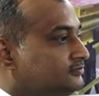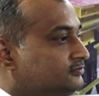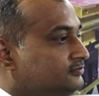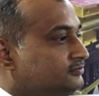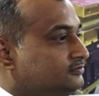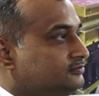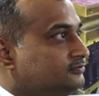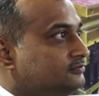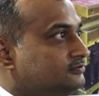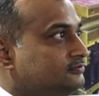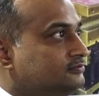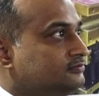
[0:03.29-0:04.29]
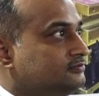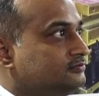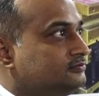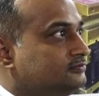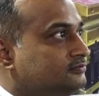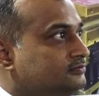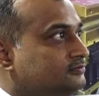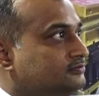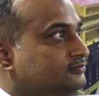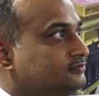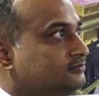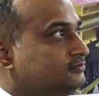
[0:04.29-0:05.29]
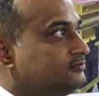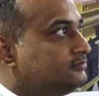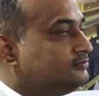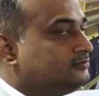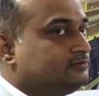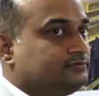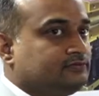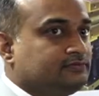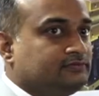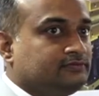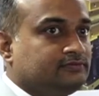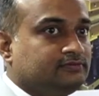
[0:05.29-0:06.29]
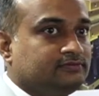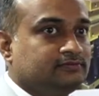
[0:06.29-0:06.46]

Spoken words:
This person isn't speaking.